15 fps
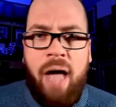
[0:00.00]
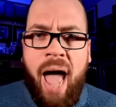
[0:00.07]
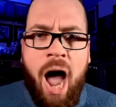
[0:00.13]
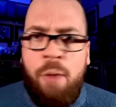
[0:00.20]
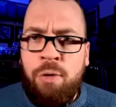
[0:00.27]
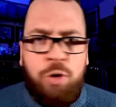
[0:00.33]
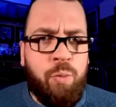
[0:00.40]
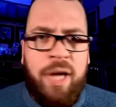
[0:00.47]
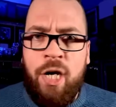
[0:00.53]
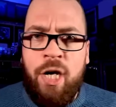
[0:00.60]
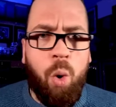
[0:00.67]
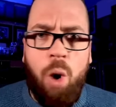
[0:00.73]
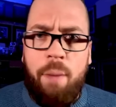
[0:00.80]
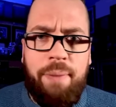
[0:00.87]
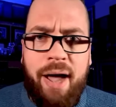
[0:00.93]
How would we
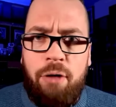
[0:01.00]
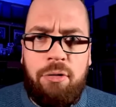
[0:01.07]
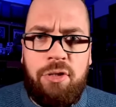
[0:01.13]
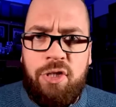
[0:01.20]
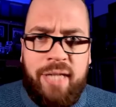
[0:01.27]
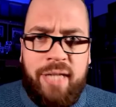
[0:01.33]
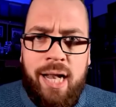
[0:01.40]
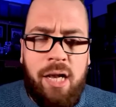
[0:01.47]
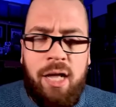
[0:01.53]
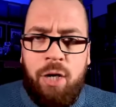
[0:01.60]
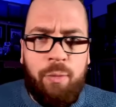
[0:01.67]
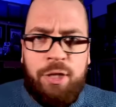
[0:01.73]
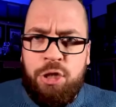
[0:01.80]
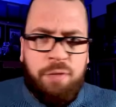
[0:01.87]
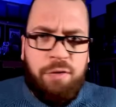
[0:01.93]
go about
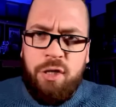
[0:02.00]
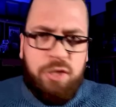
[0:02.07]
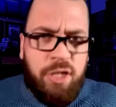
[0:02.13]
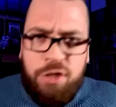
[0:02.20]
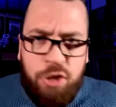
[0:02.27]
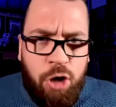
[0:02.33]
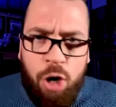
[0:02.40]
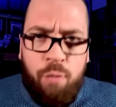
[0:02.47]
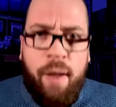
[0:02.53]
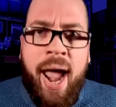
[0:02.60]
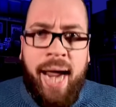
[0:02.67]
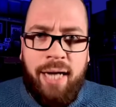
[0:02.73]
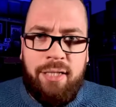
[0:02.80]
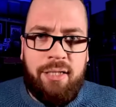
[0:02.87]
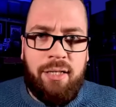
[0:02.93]
settling which of us is
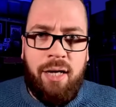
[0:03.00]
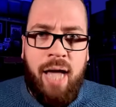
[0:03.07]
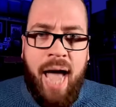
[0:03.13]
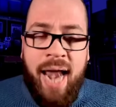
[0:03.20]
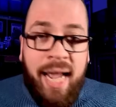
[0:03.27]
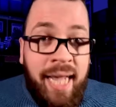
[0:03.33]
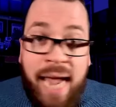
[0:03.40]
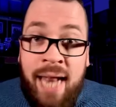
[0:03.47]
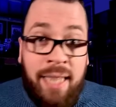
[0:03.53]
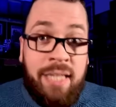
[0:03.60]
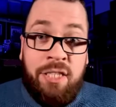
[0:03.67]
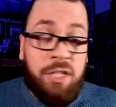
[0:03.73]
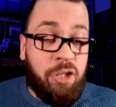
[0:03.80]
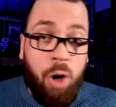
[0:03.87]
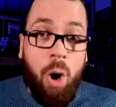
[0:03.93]
correct? And again,
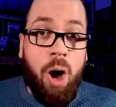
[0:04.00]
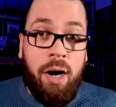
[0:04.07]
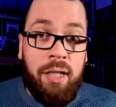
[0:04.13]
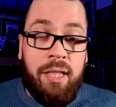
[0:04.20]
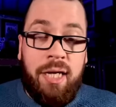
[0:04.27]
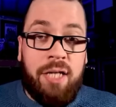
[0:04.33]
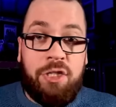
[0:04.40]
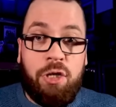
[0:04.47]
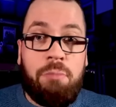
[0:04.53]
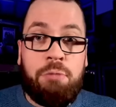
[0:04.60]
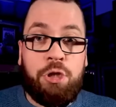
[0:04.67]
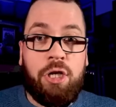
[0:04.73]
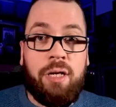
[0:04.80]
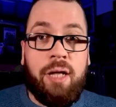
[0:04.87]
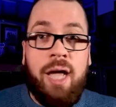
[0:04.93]
this is all in the
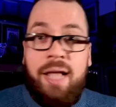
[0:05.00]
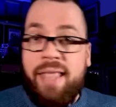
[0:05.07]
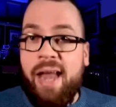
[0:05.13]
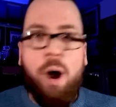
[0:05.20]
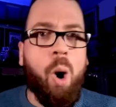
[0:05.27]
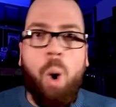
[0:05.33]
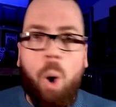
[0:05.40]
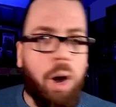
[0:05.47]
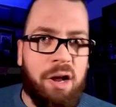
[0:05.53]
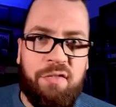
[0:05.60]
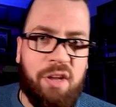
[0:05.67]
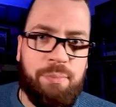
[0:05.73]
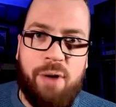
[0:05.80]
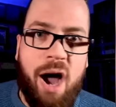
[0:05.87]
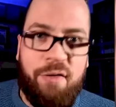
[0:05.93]
assumption that all
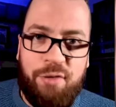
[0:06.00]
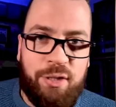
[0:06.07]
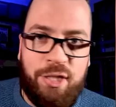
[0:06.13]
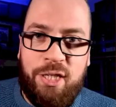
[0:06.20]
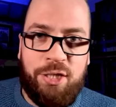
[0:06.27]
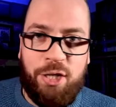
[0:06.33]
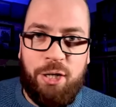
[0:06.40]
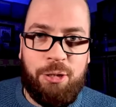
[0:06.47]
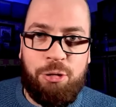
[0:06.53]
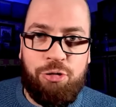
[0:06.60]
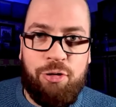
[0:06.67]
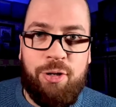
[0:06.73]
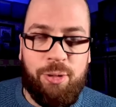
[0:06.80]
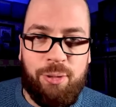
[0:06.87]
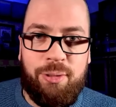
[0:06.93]
of the prophecies are
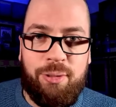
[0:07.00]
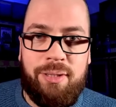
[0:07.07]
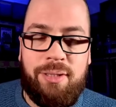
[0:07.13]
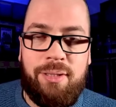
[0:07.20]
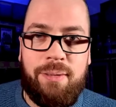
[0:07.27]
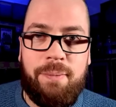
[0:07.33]
true.